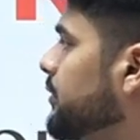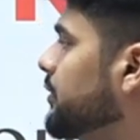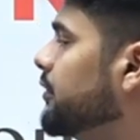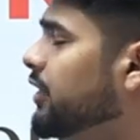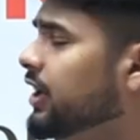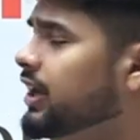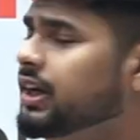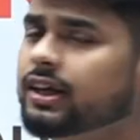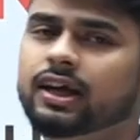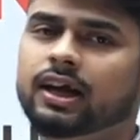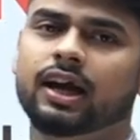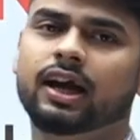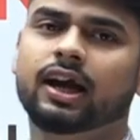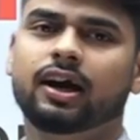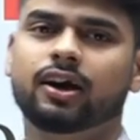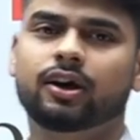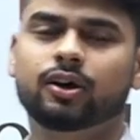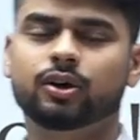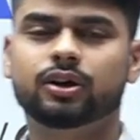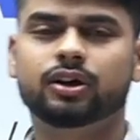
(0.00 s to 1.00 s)
Fine.
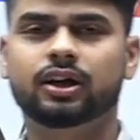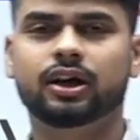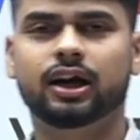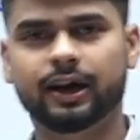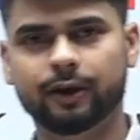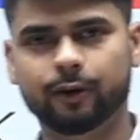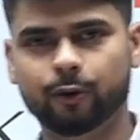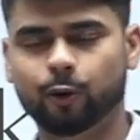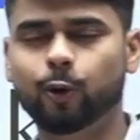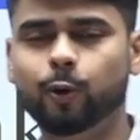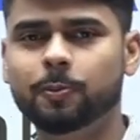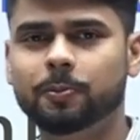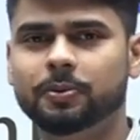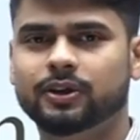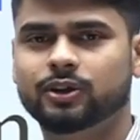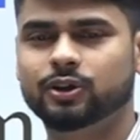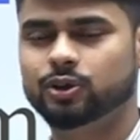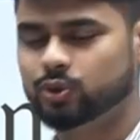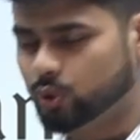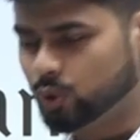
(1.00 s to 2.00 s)
I hope
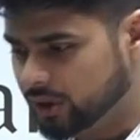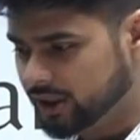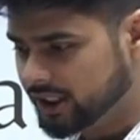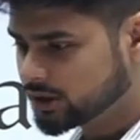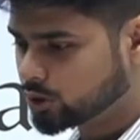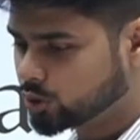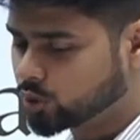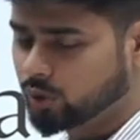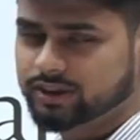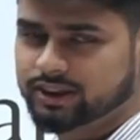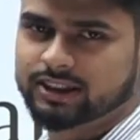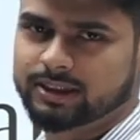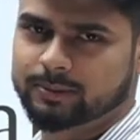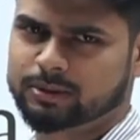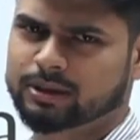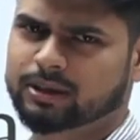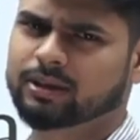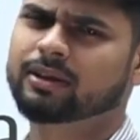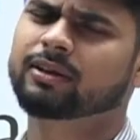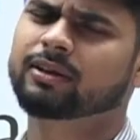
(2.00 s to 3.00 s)
today's concepts